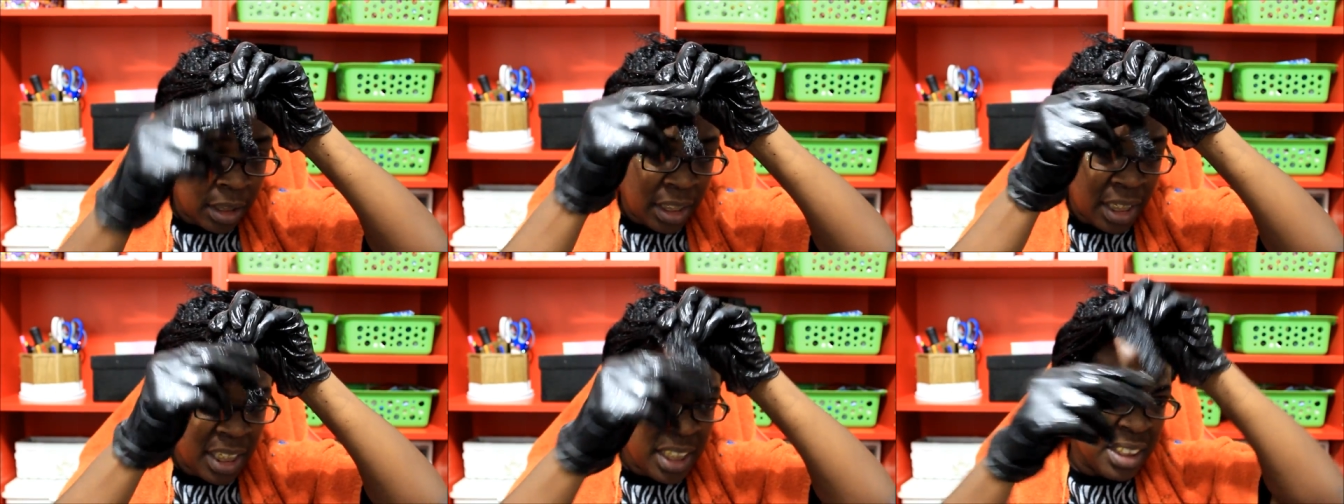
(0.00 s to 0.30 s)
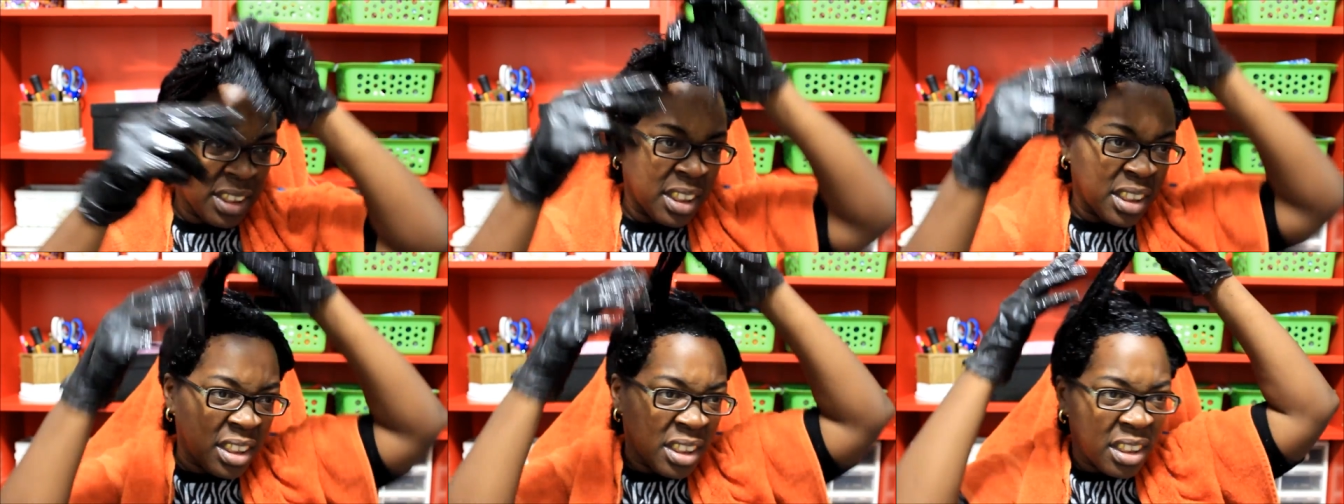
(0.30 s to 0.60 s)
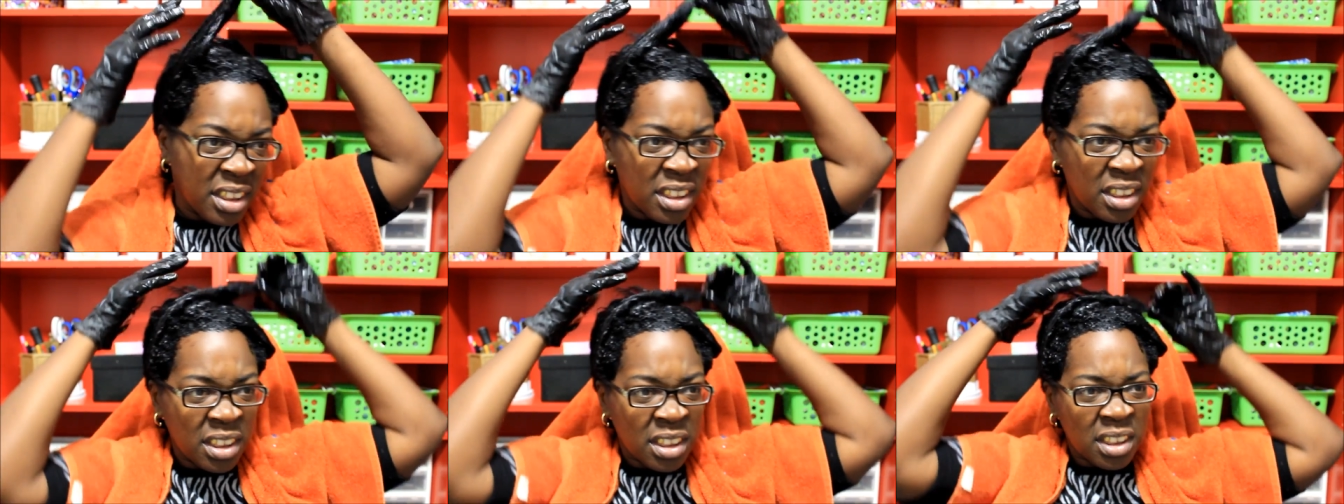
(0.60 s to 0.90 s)
No, that's
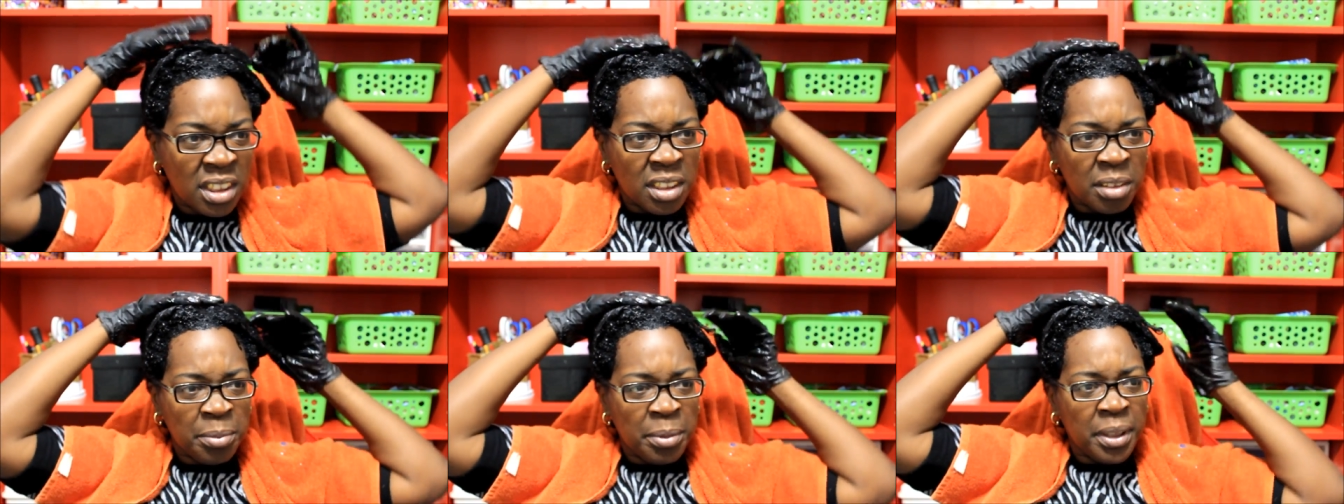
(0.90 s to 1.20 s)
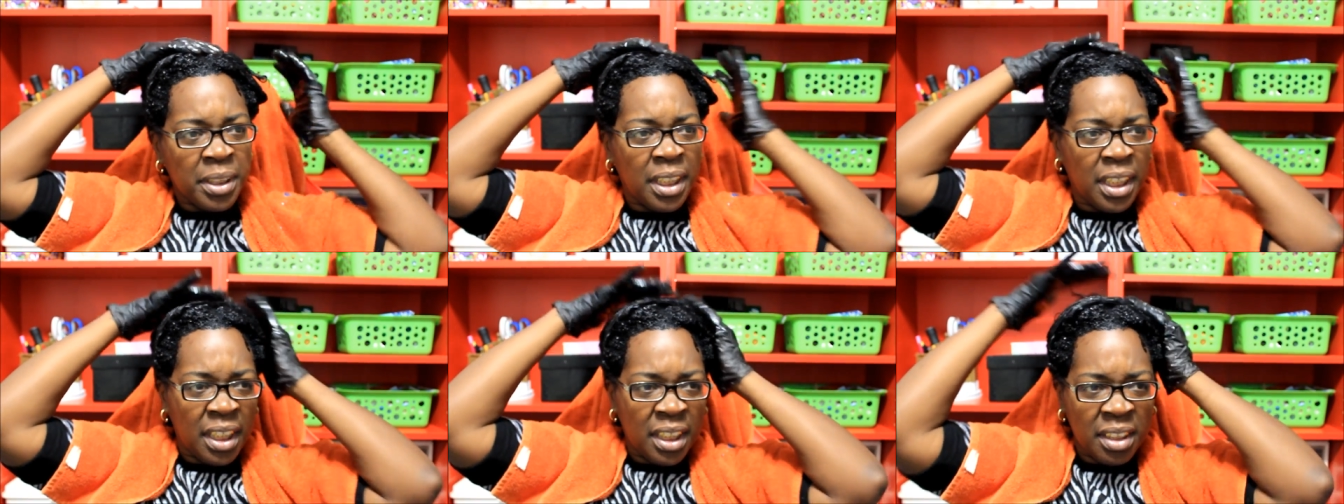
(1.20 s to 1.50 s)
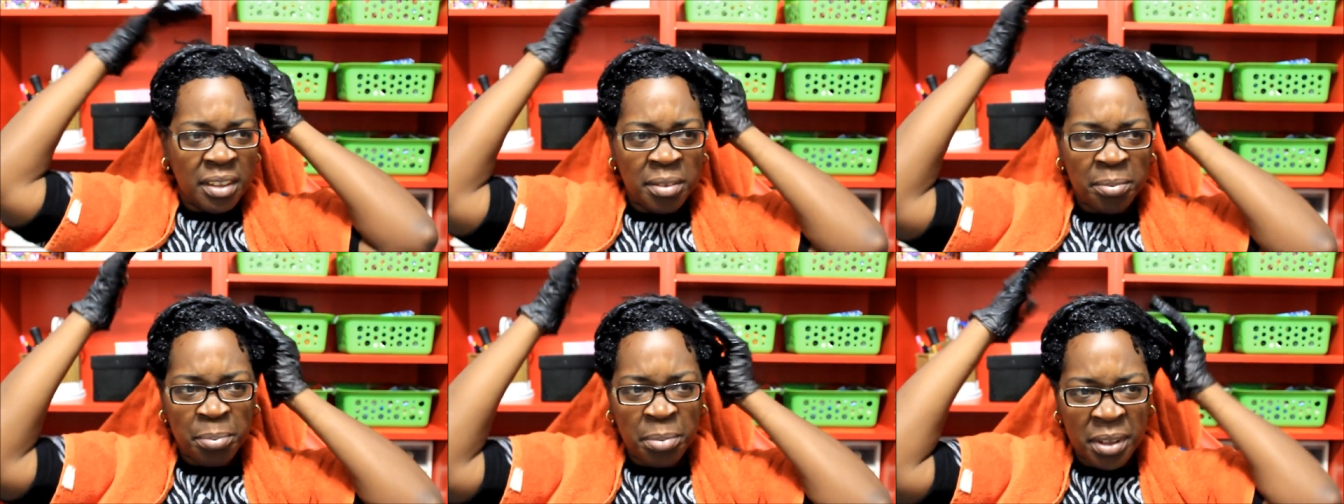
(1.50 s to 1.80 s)
good. Hit that,
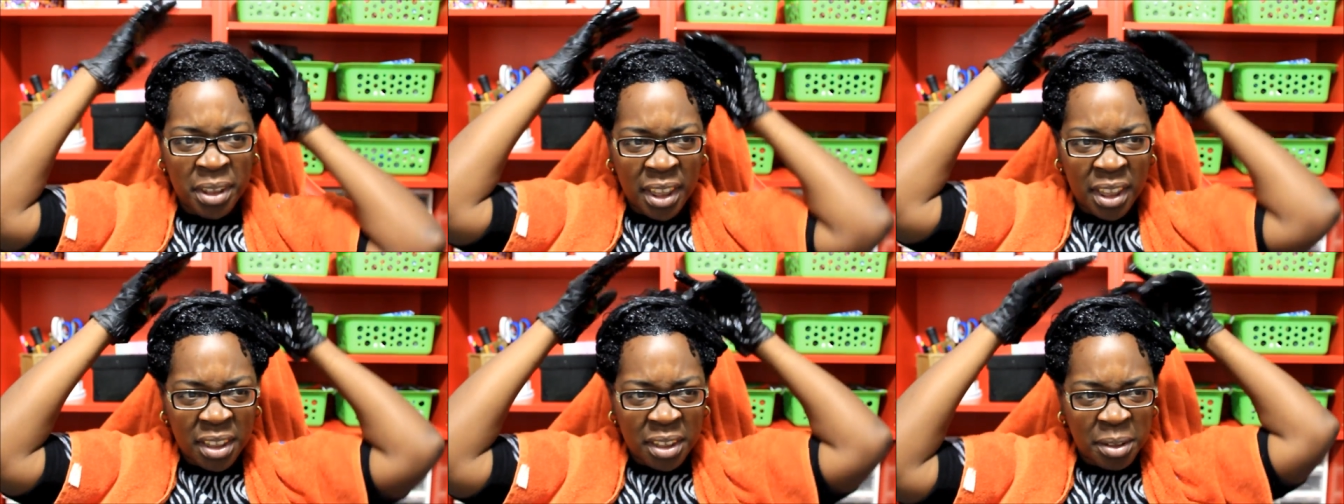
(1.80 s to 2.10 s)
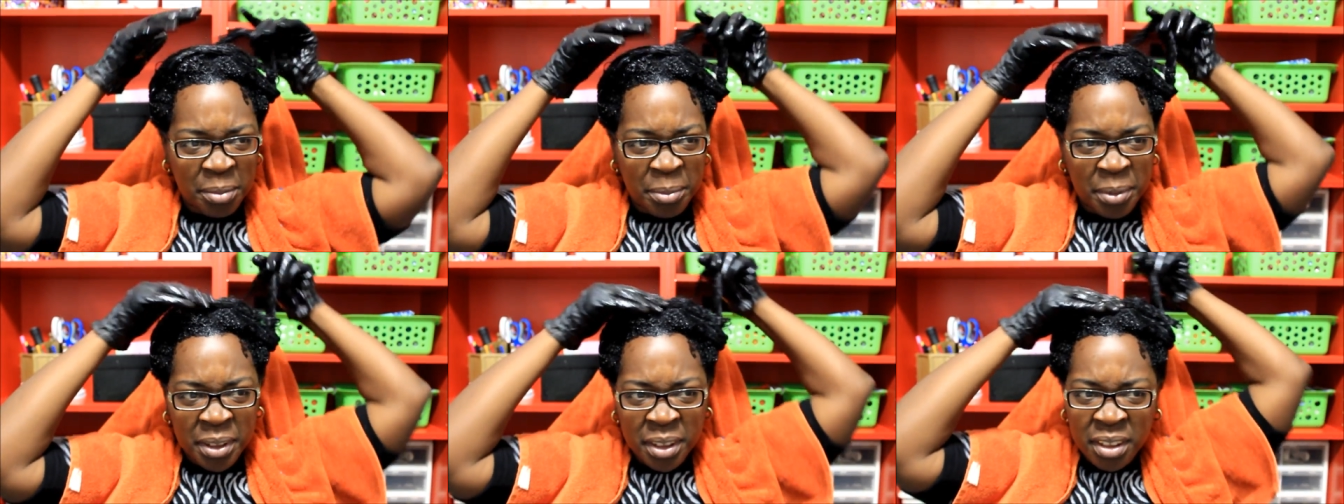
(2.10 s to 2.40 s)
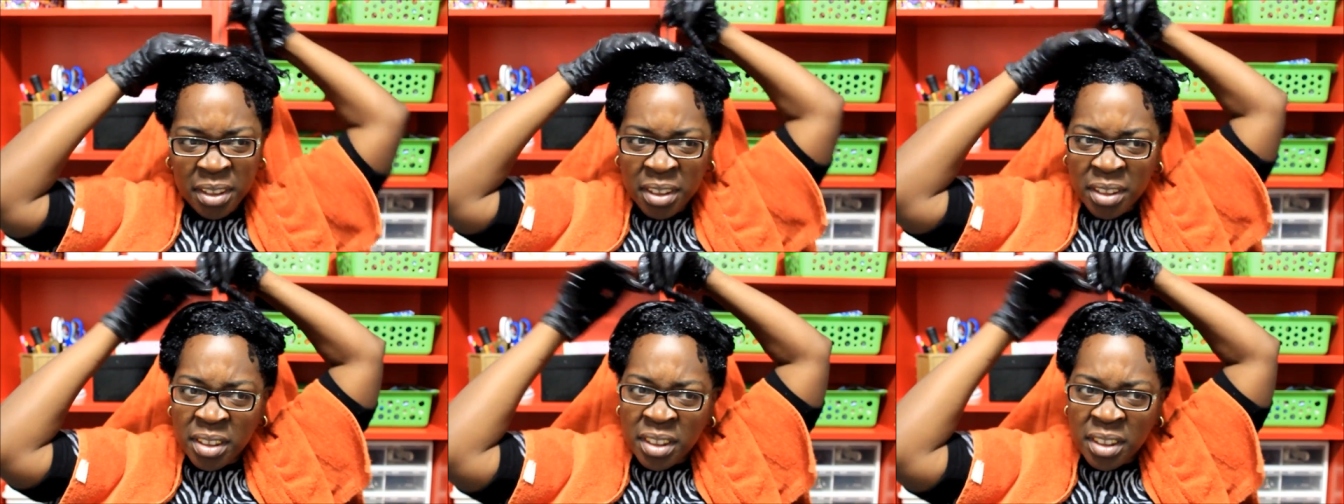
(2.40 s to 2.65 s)
put that up there.